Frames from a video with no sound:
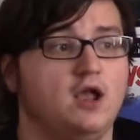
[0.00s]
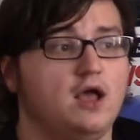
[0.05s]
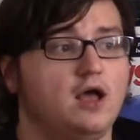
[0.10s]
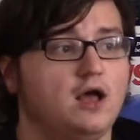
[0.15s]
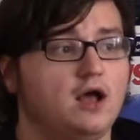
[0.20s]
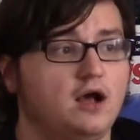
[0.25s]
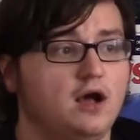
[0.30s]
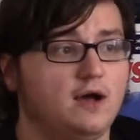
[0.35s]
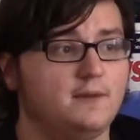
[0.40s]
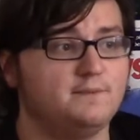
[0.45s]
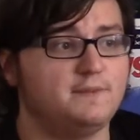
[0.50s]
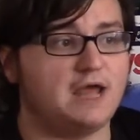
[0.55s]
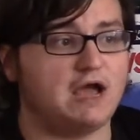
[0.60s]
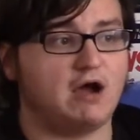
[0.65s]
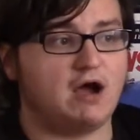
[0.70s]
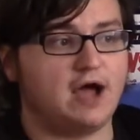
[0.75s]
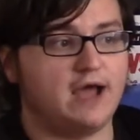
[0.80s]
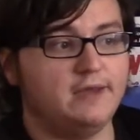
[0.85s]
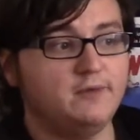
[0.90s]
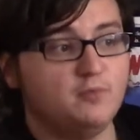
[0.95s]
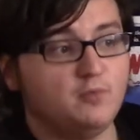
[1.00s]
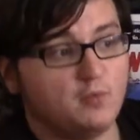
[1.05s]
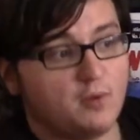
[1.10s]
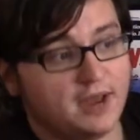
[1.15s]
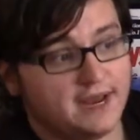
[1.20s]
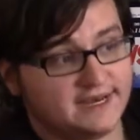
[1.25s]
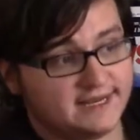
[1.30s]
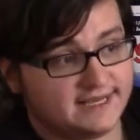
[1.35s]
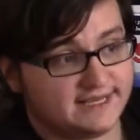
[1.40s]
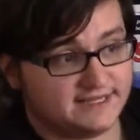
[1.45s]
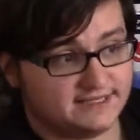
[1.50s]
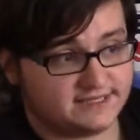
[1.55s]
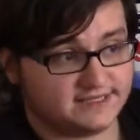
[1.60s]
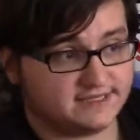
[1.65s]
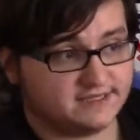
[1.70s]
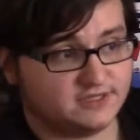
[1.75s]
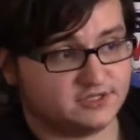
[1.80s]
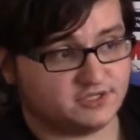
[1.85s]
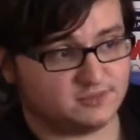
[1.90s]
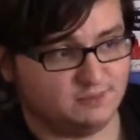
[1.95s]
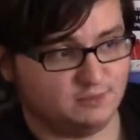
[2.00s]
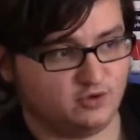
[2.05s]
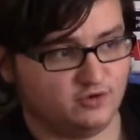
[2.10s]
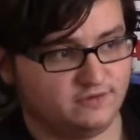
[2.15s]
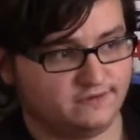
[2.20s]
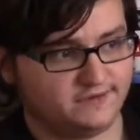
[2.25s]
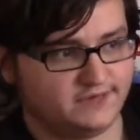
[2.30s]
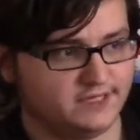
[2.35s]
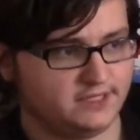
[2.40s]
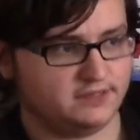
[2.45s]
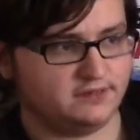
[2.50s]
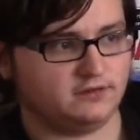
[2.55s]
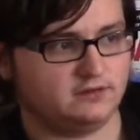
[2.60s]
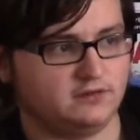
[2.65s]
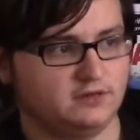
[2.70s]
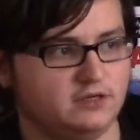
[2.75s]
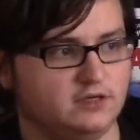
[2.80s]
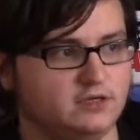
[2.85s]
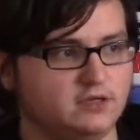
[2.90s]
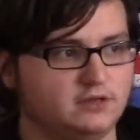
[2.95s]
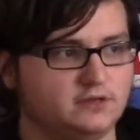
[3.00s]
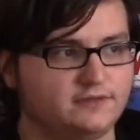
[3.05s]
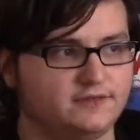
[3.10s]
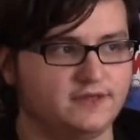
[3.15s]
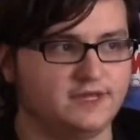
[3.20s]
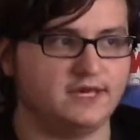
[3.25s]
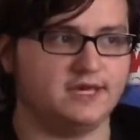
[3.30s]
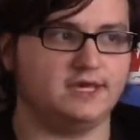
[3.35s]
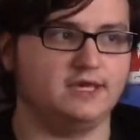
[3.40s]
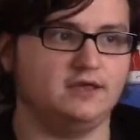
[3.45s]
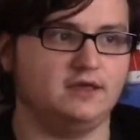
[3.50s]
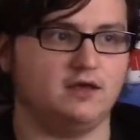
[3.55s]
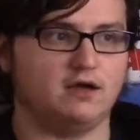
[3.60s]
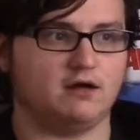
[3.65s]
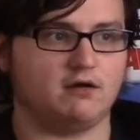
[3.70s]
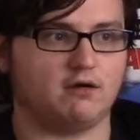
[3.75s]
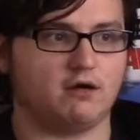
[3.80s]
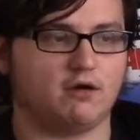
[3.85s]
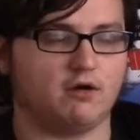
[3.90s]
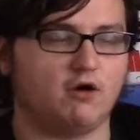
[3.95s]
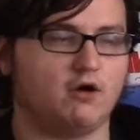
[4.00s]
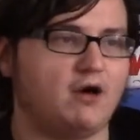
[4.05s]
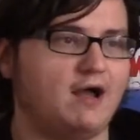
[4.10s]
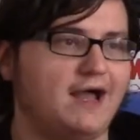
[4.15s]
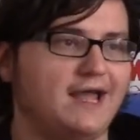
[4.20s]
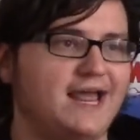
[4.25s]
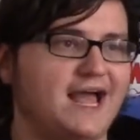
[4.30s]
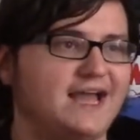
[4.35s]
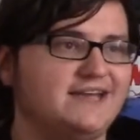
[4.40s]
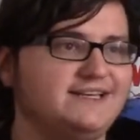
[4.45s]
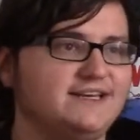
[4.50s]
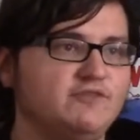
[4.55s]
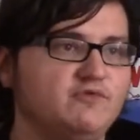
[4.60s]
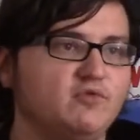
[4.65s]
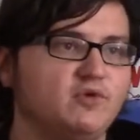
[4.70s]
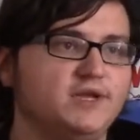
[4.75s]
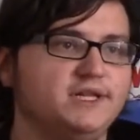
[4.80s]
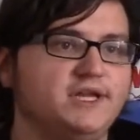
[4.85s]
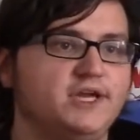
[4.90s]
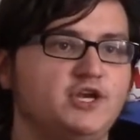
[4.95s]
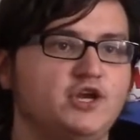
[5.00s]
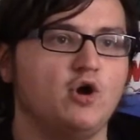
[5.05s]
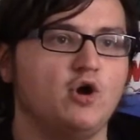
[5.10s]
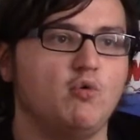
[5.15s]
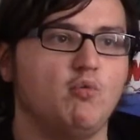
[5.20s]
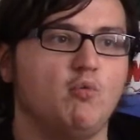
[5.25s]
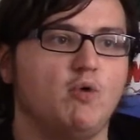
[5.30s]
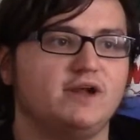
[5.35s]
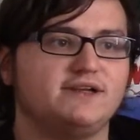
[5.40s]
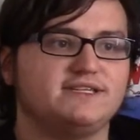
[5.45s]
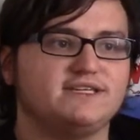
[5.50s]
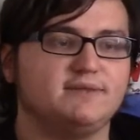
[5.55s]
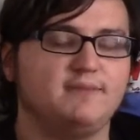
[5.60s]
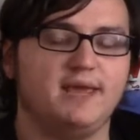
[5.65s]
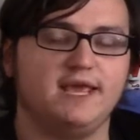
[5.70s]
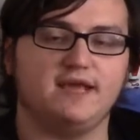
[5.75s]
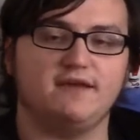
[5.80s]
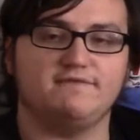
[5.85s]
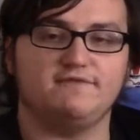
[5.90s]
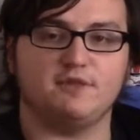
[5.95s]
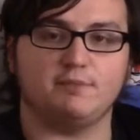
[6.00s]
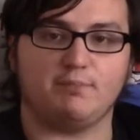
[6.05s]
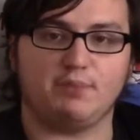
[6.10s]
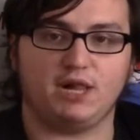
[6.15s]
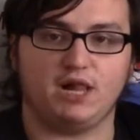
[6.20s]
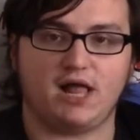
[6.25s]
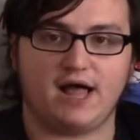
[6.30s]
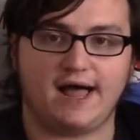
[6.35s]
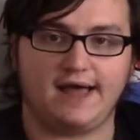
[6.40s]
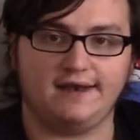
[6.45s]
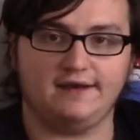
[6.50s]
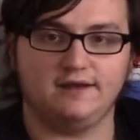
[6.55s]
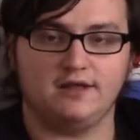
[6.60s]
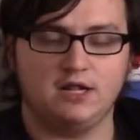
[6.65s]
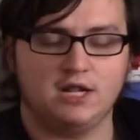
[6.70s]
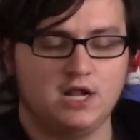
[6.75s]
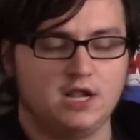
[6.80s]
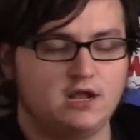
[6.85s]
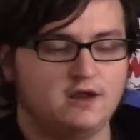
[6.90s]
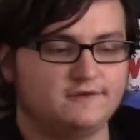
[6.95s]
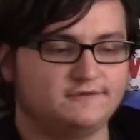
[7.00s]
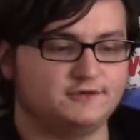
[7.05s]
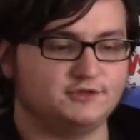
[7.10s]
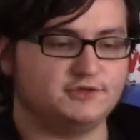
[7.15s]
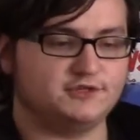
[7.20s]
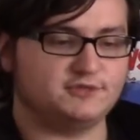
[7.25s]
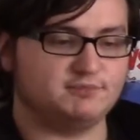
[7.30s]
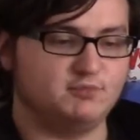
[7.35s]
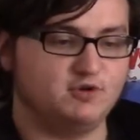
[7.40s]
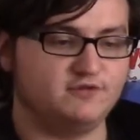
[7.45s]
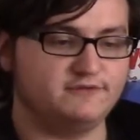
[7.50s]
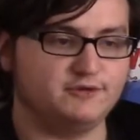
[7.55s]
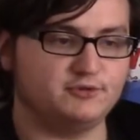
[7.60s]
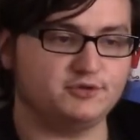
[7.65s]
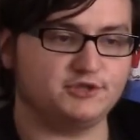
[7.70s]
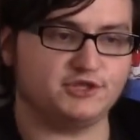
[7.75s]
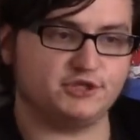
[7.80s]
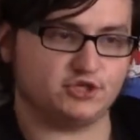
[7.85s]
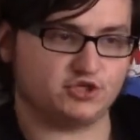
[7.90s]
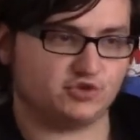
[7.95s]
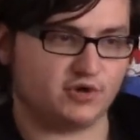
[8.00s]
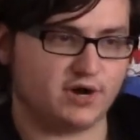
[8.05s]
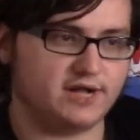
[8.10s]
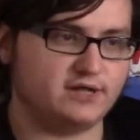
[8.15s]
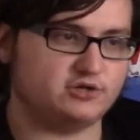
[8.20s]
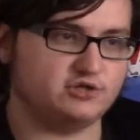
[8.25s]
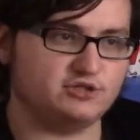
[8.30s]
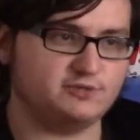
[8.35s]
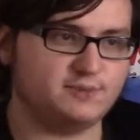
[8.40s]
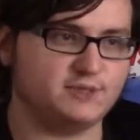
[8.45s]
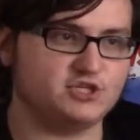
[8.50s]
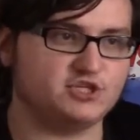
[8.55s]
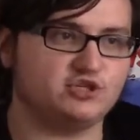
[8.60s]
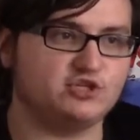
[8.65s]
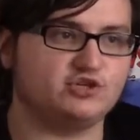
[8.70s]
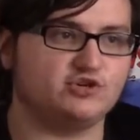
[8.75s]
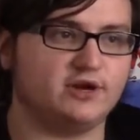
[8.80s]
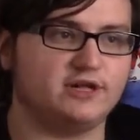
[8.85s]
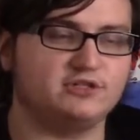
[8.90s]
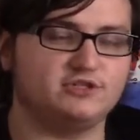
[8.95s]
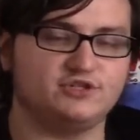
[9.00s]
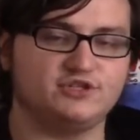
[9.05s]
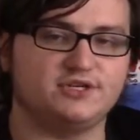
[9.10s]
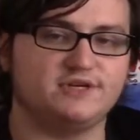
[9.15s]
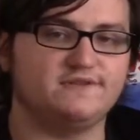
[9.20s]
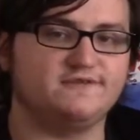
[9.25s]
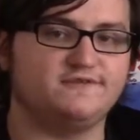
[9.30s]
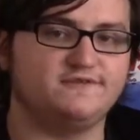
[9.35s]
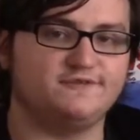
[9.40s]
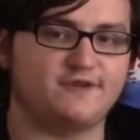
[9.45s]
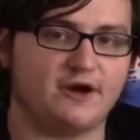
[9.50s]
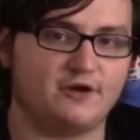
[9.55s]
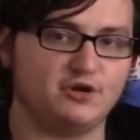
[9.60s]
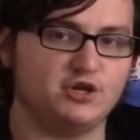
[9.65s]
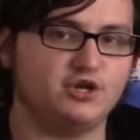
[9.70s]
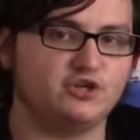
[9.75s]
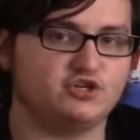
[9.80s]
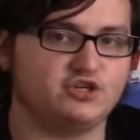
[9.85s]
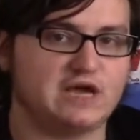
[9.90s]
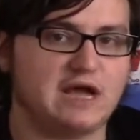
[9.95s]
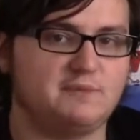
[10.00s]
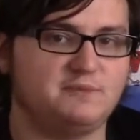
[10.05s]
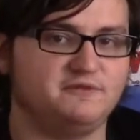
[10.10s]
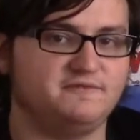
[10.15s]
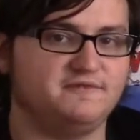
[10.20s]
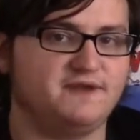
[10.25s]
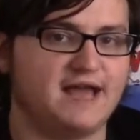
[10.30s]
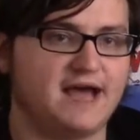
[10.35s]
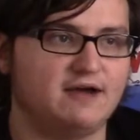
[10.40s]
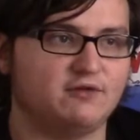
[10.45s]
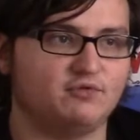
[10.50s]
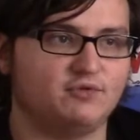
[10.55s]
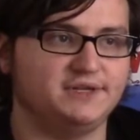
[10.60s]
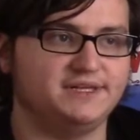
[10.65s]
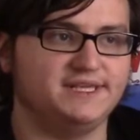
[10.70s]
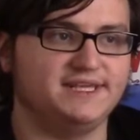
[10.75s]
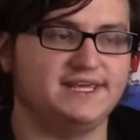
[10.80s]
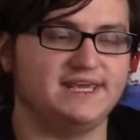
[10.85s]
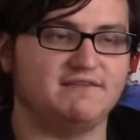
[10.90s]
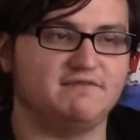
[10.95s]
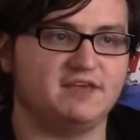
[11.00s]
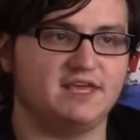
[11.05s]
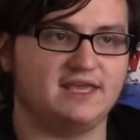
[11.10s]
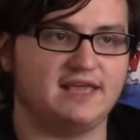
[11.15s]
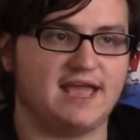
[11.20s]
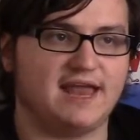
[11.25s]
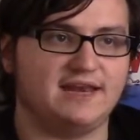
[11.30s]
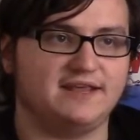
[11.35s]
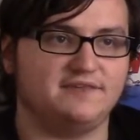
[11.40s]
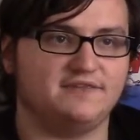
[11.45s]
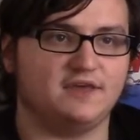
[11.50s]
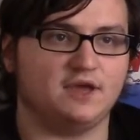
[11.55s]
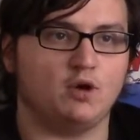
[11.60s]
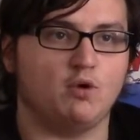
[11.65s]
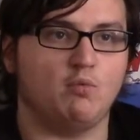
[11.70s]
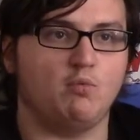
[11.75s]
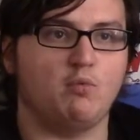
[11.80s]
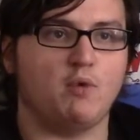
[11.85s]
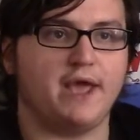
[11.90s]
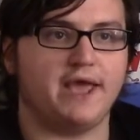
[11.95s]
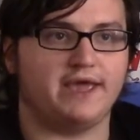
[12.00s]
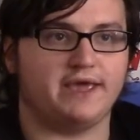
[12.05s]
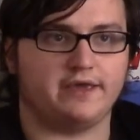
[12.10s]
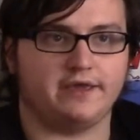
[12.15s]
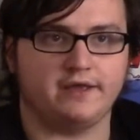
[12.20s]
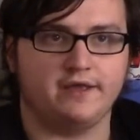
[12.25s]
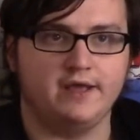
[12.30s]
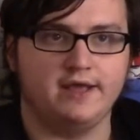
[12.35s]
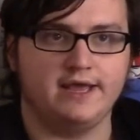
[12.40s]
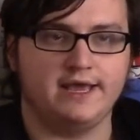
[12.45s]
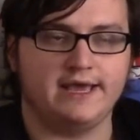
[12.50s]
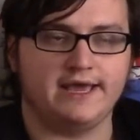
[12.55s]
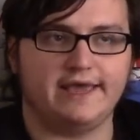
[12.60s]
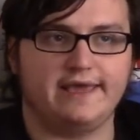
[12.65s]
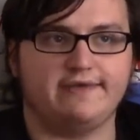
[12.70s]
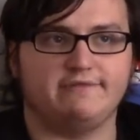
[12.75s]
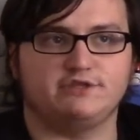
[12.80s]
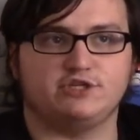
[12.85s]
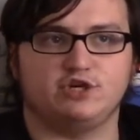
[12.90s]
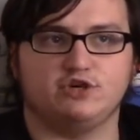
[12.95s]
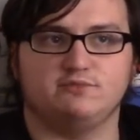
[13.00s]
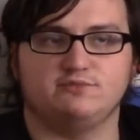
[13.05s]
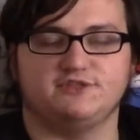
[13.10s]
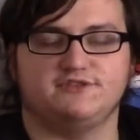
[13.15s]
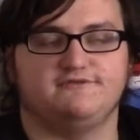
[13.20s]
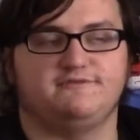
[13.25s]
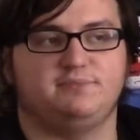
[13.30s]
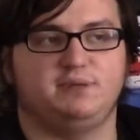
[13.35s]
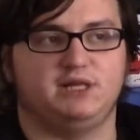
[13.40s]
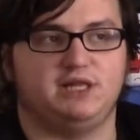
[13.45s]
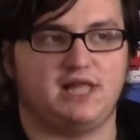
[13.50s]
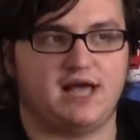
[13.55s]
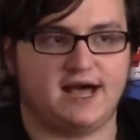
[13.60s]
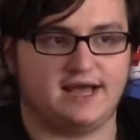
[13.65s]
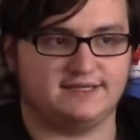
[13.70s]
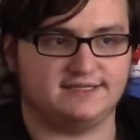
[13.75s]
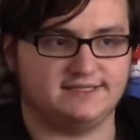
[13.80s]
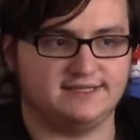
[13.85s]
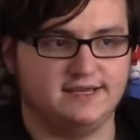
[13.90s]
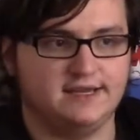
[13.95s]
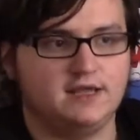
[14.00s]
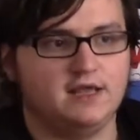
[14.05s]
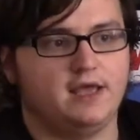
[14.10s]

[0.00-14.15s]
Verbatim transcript: Um, now, I went into this movie thinking, or I, I didn't really what to make of the plot for this movie with the trailers because the trailers did a very good job of not really giving anything away in terms of plot.